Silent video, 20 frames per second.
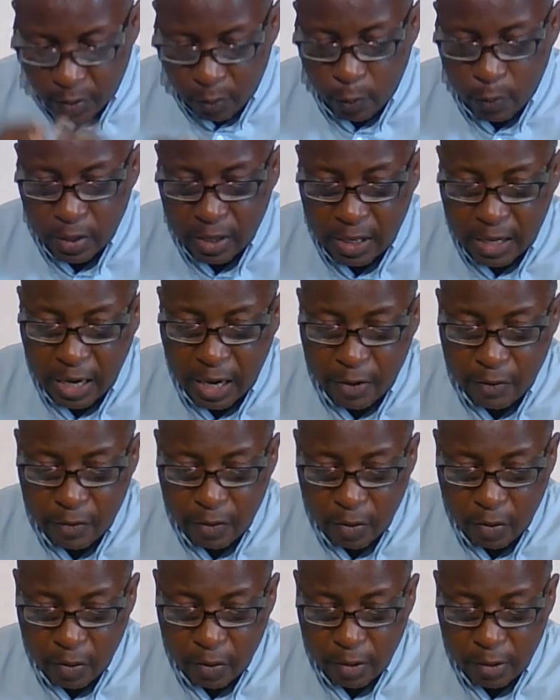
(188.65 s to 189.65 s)
we
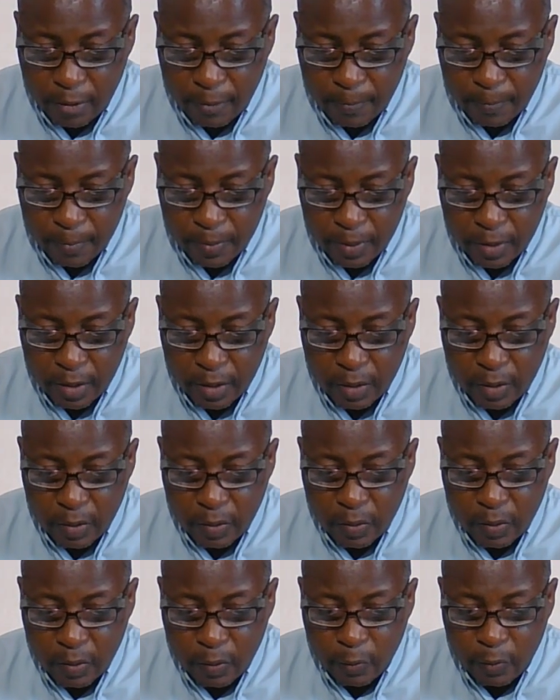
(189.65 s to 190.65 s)
carry on
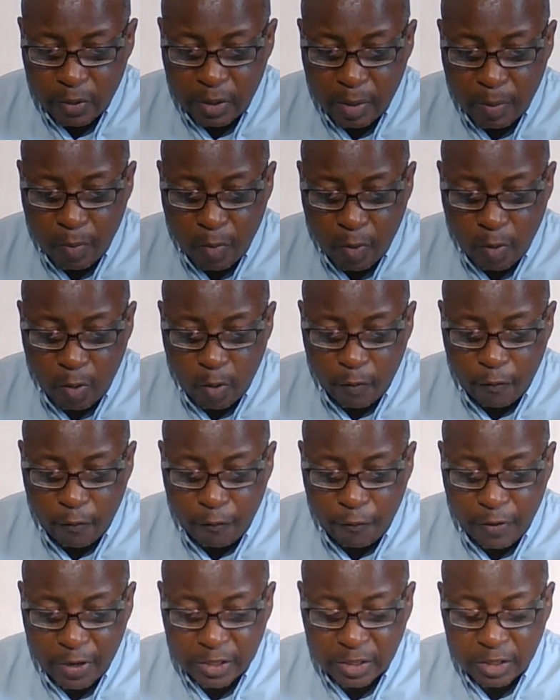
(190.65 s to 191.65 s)
with the book of
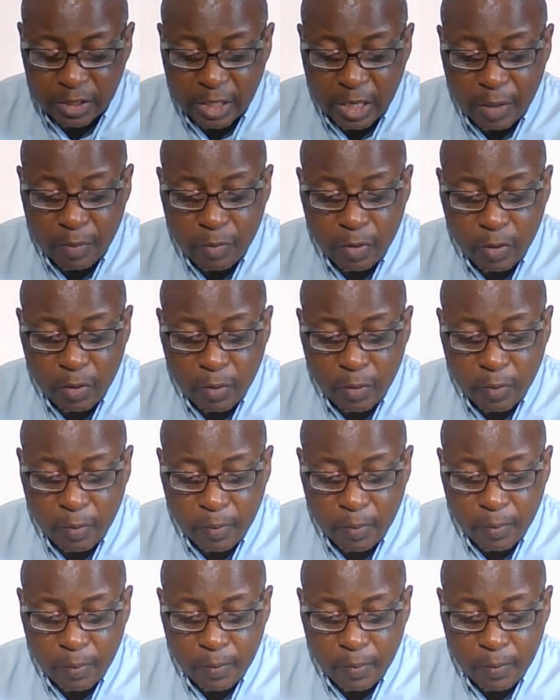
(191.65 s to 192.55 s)
First Samuel,